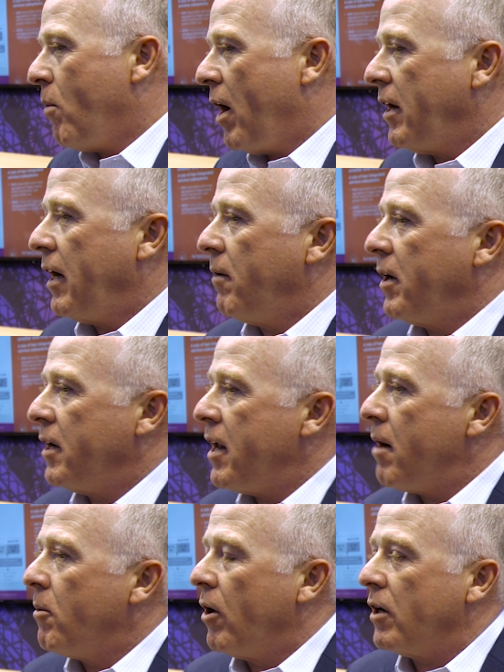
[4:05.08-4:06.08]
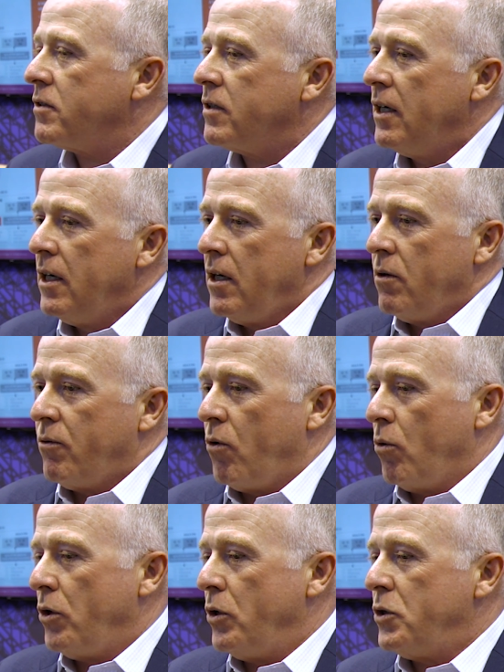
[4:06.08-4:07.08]
wide area networks
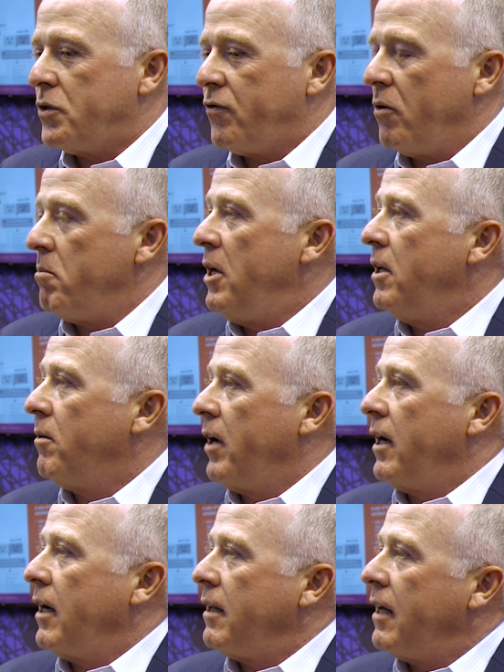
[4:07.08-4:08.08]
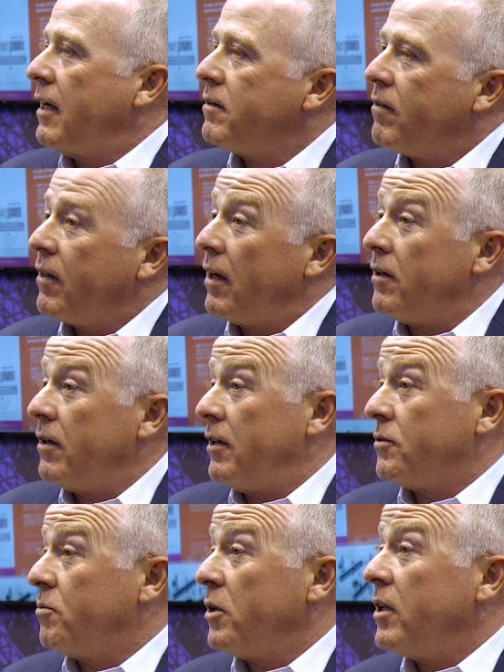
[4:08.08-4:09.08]
for, used for metering, and that the,
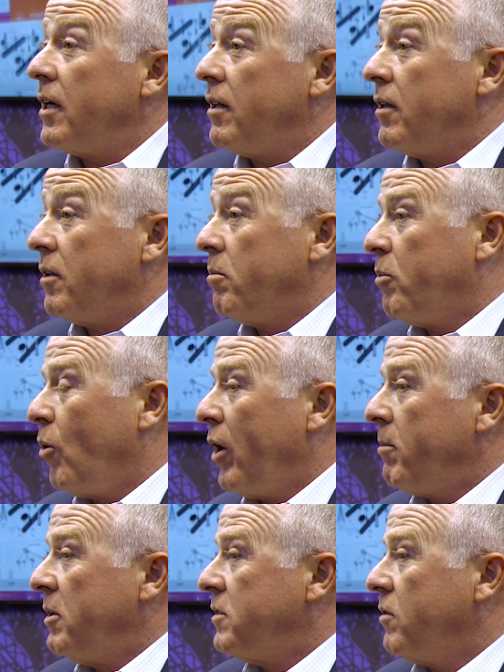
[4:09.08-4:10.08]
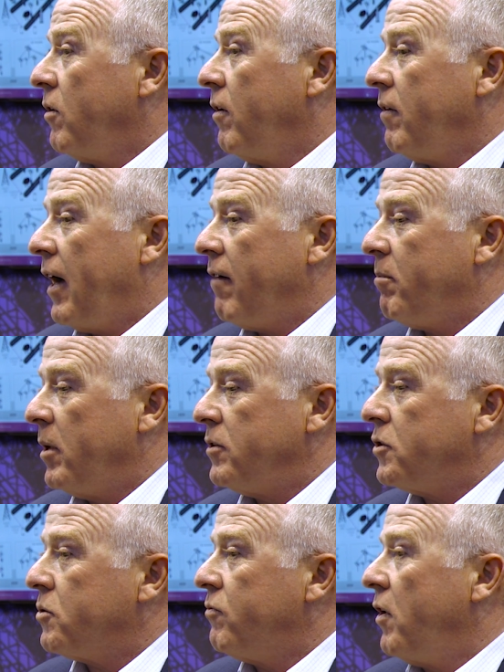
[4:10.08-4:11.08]
it's really the deployments are have been
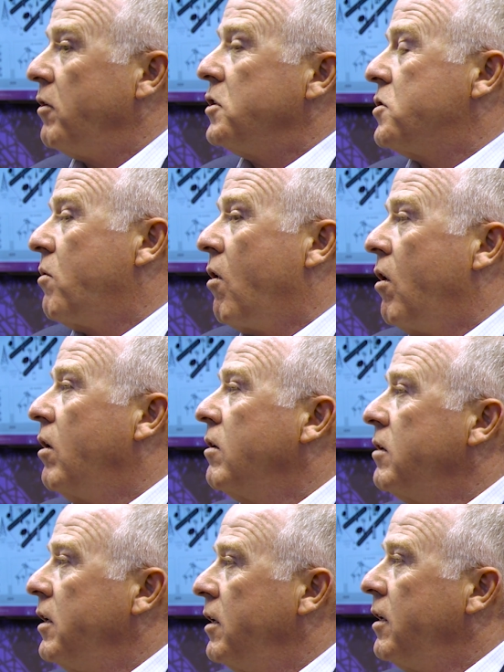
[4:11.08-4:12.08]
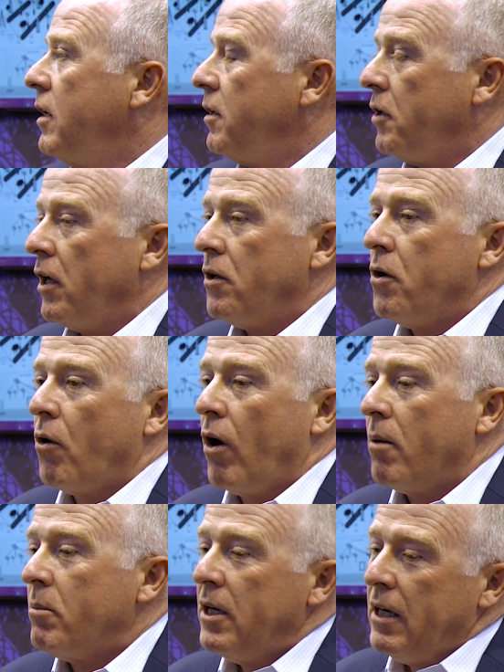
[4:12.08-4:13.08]
very strong in, in, in
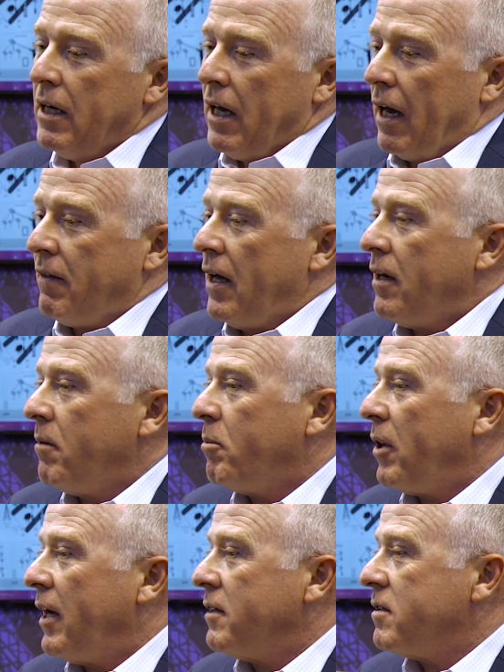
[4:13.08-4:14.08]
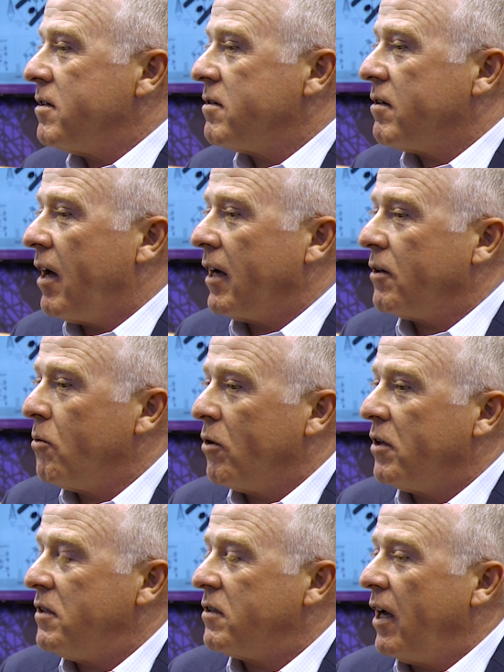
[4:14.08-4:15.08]
Europe. And then in places like
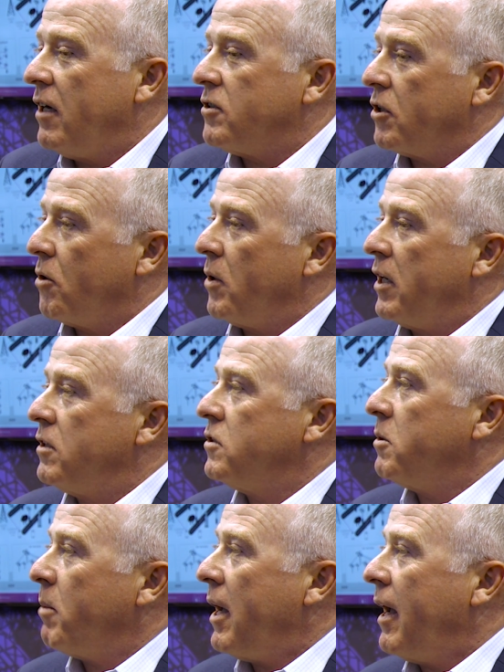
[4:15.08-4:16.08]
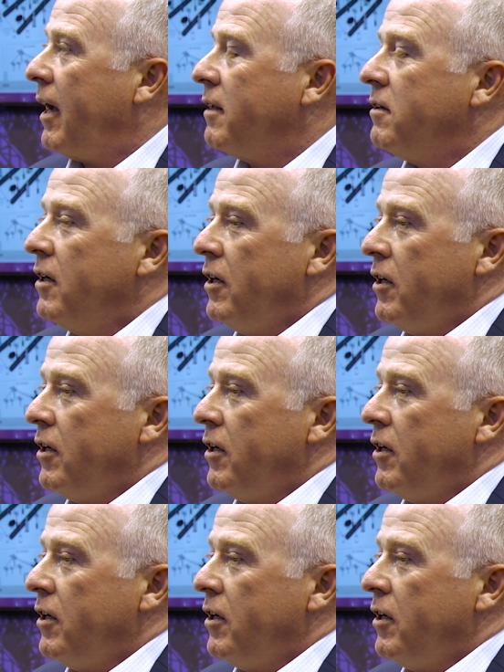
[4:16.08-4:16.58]
Northeast Asia, Korea, and Japan,